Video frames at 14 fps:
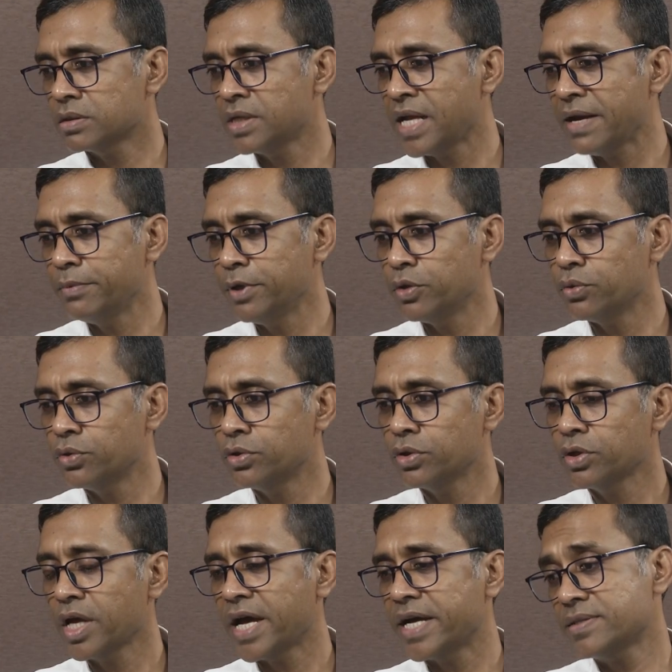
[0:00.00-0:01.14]
livelihood
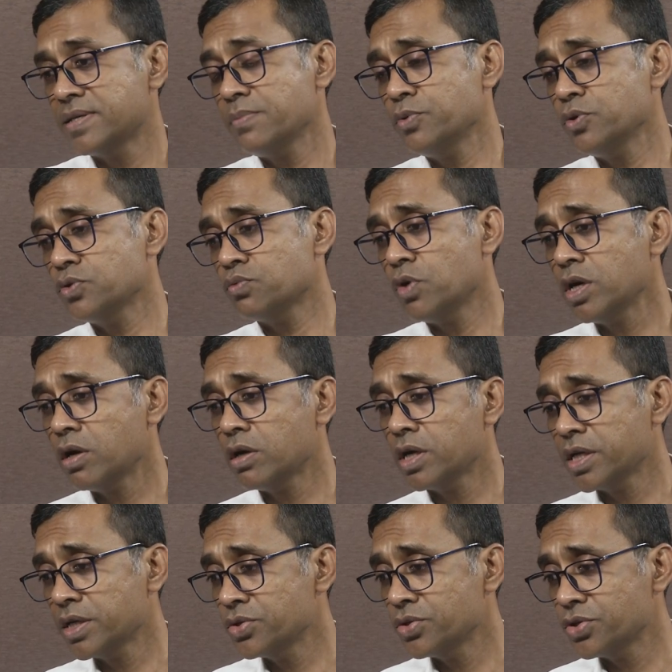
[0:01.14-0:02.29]
and suppose one
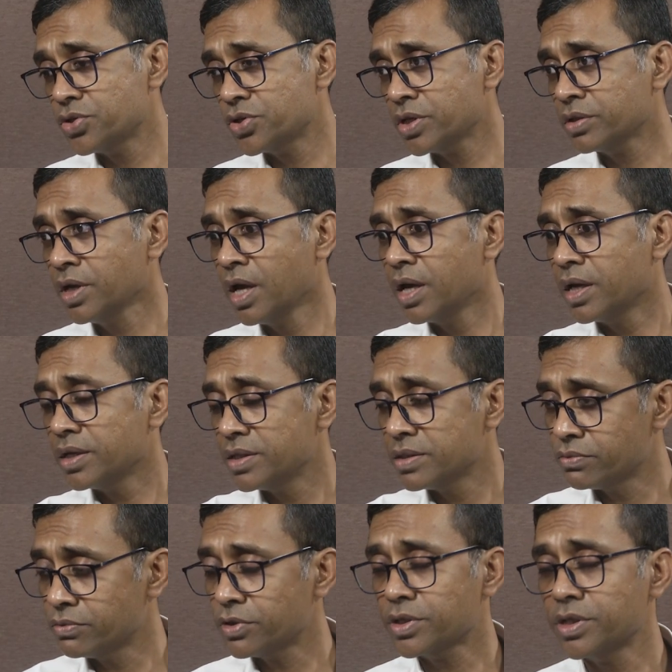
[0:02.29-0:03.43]
organization
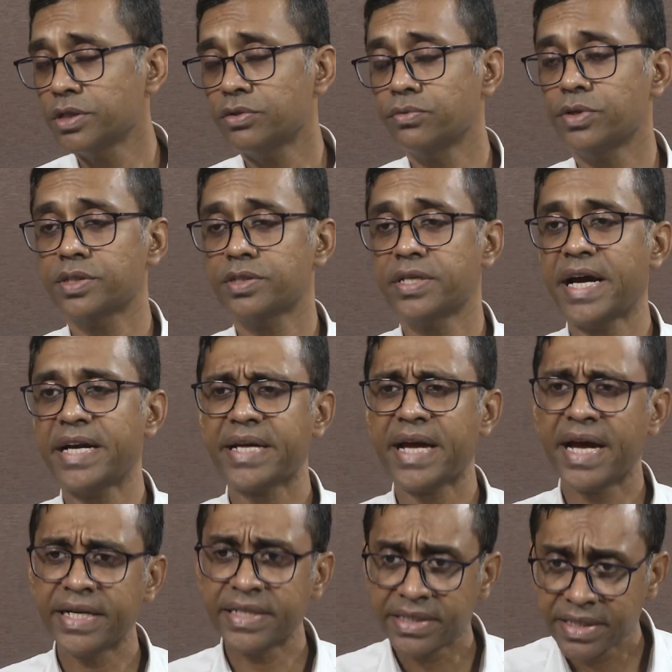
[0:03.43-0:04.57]
is working towards that
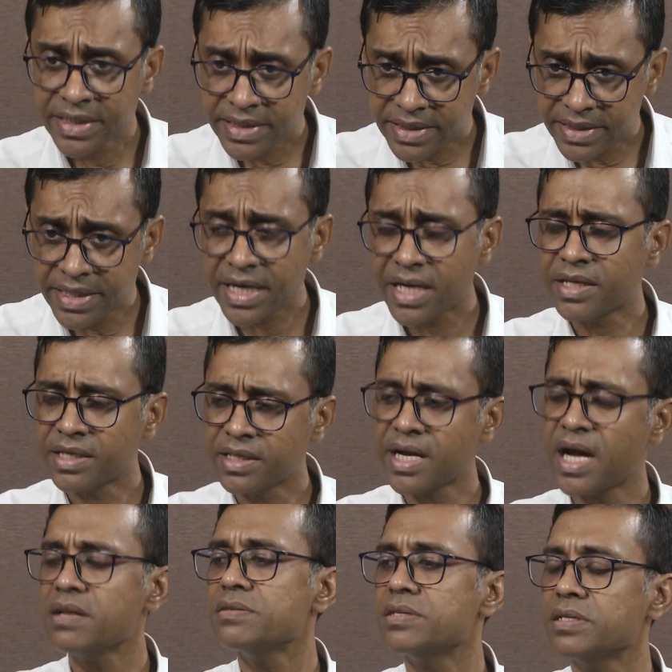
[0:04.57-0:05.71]
and they are
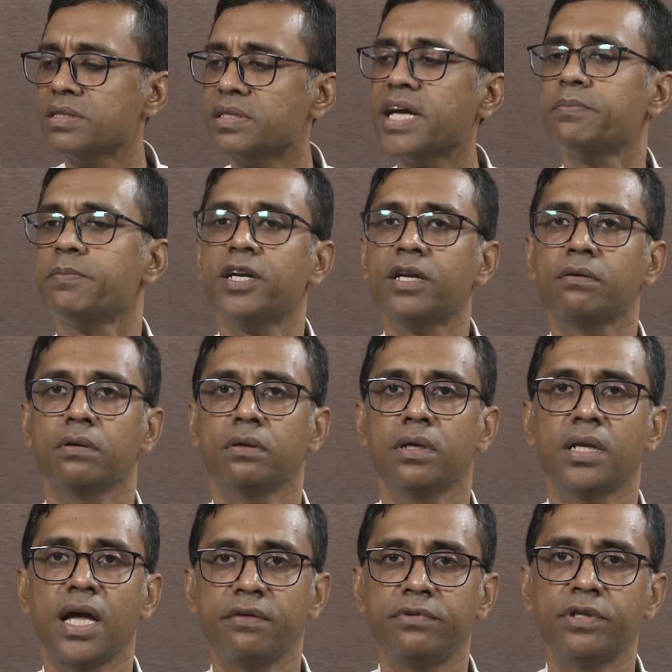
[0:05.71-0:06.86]
encouraging that particular
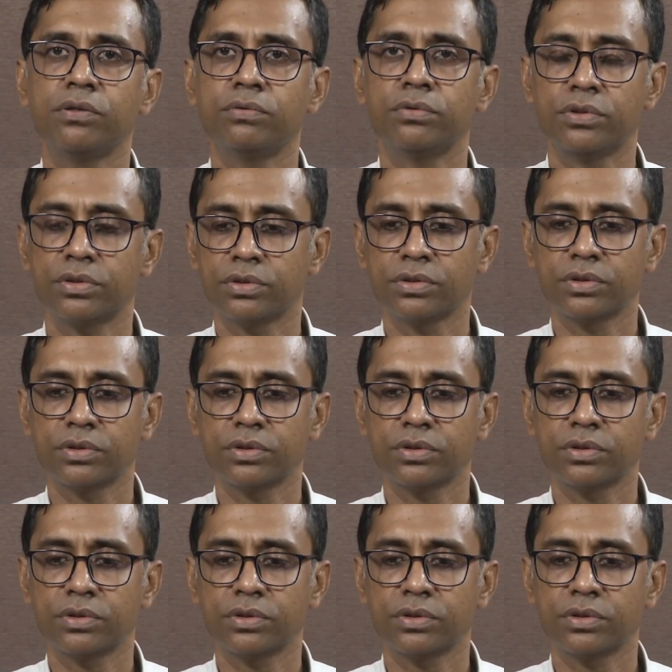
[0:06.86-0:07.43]
livelihood.